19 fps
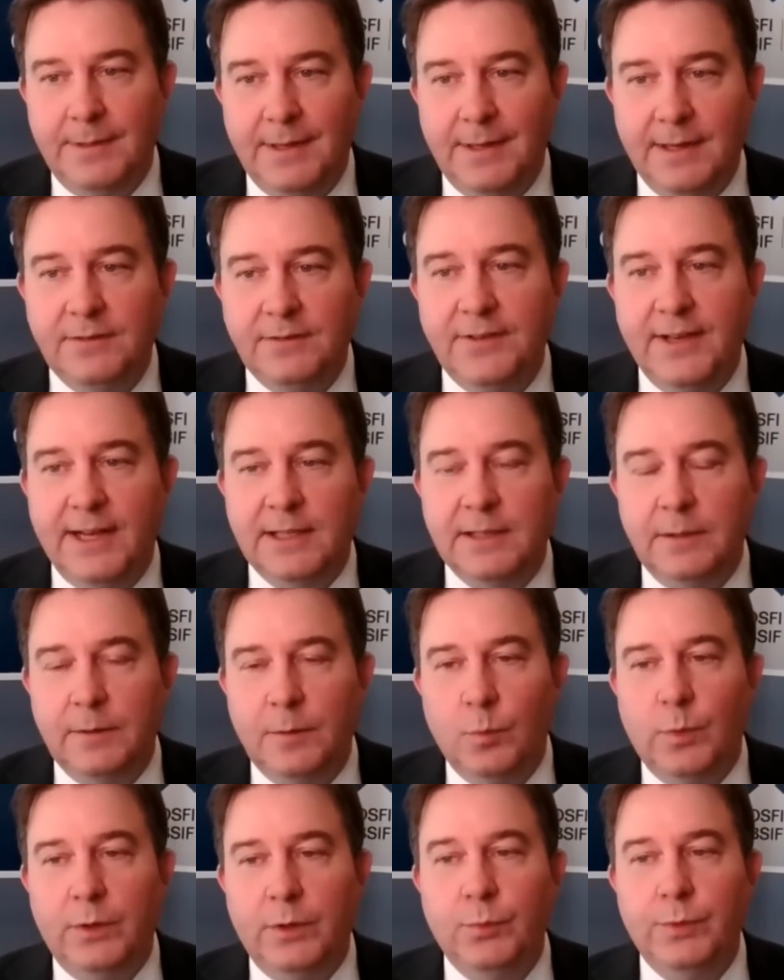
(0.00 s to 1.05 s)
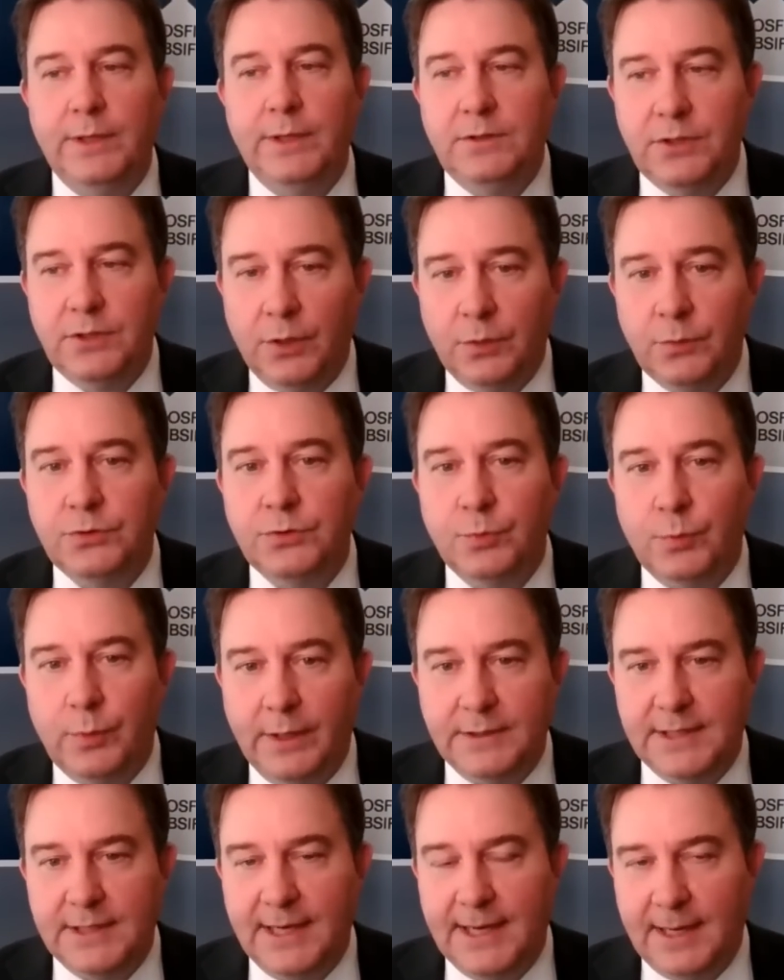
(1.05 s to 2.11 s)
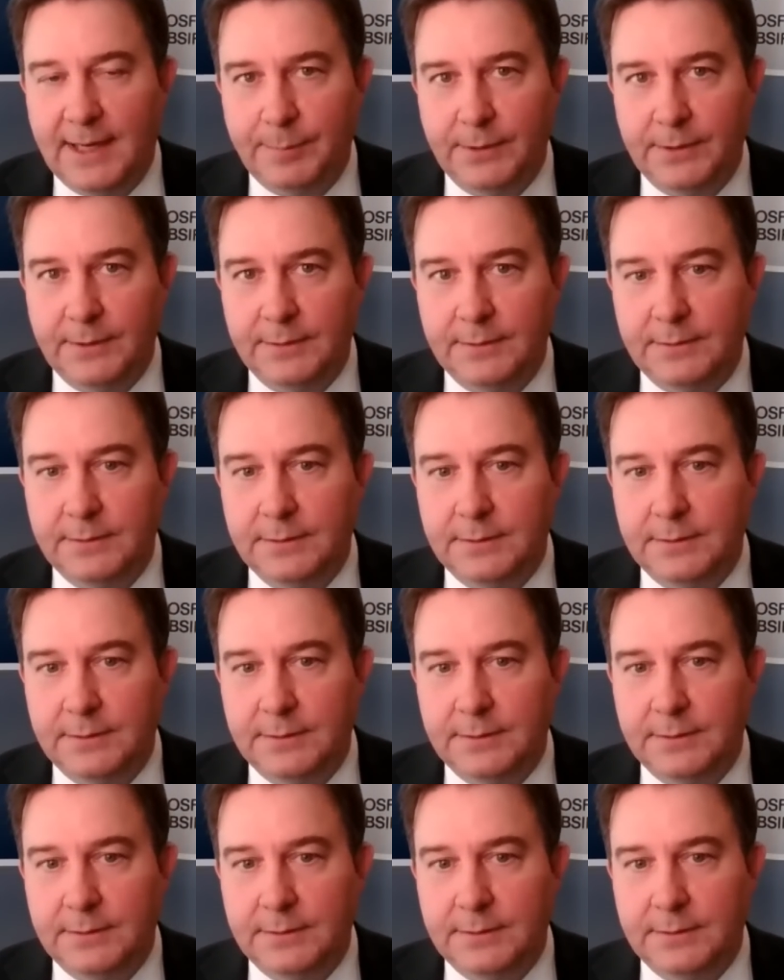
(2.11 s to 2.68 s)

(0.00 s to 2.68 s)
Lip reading: Exactly what we don't want to happen